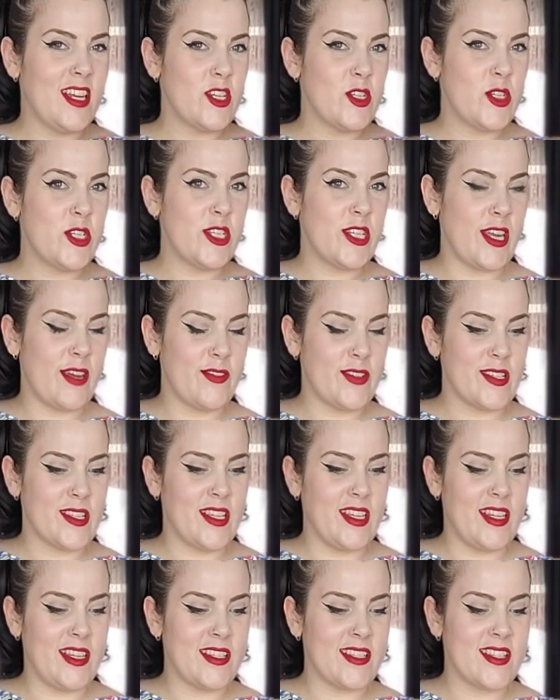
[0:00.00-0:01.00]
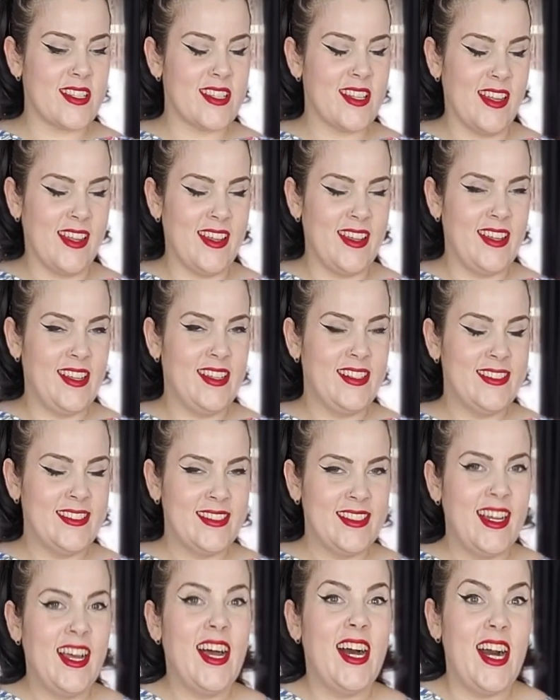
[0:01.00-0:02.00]
Chef's kiss.
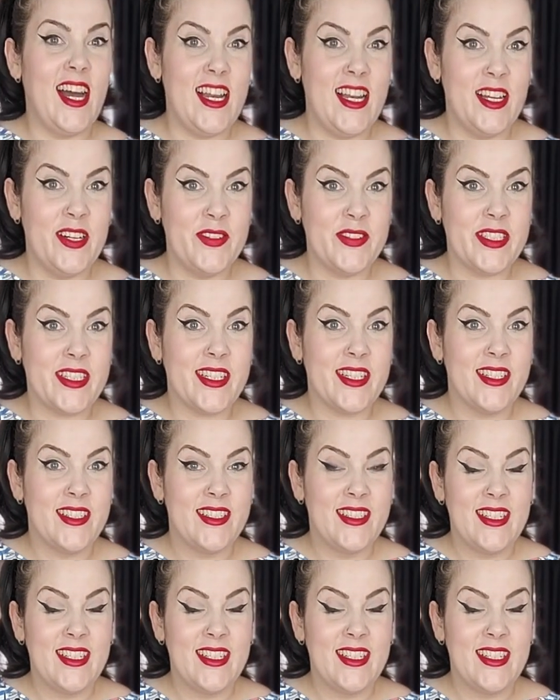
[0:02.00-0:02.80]
I love it.